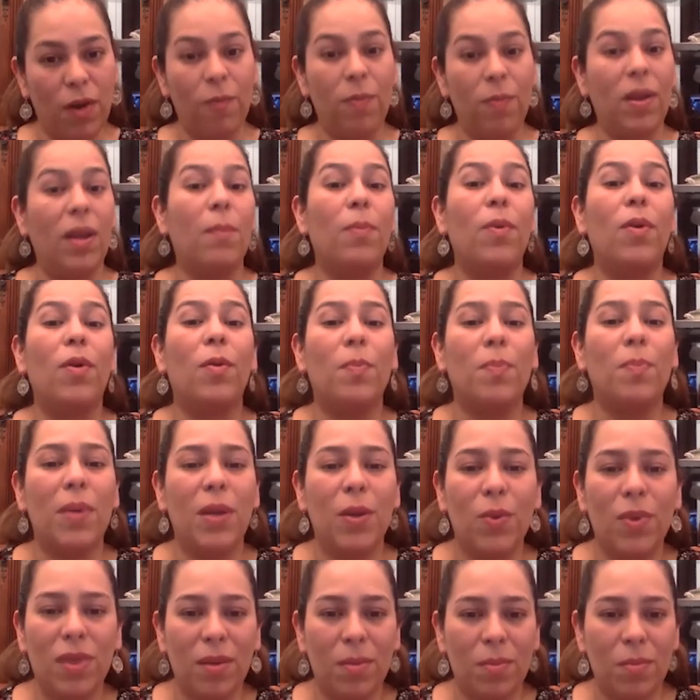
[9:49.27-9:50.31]
I've been able to be
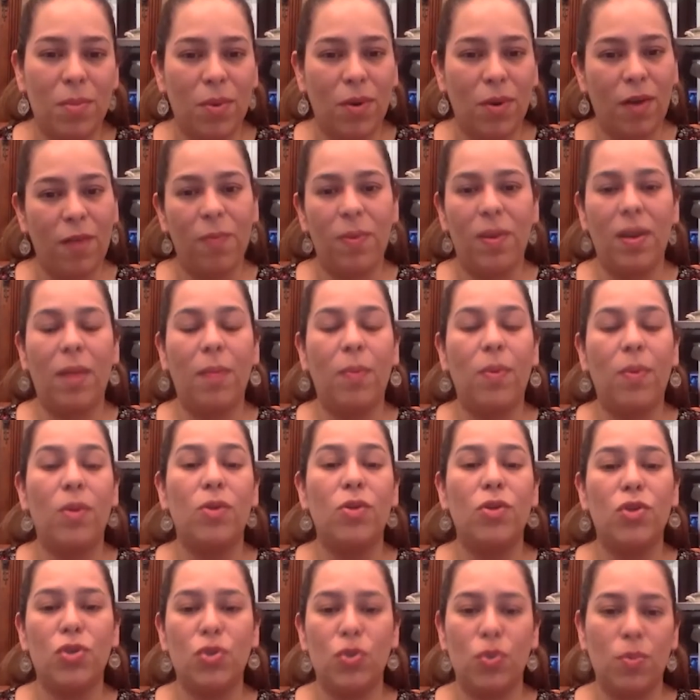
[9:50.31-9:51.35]
with them more. I've been able to
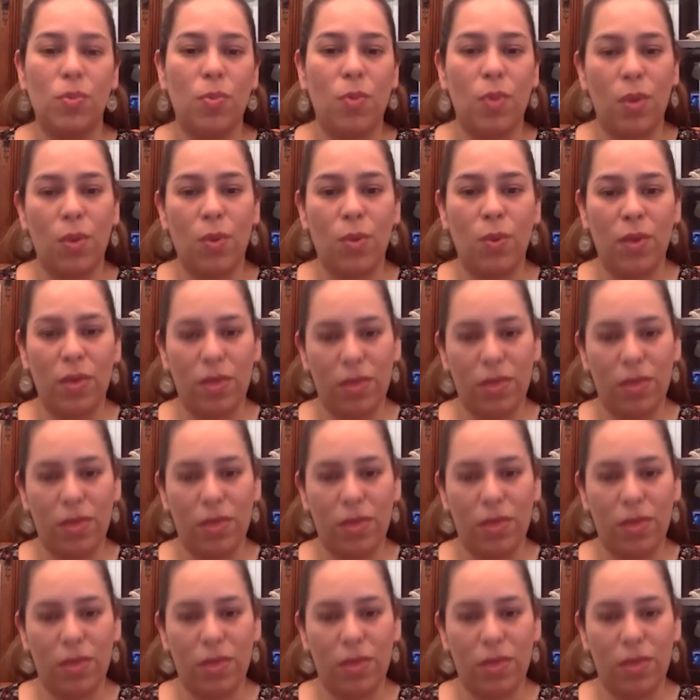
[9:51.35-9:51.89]
do mm-hmm. more with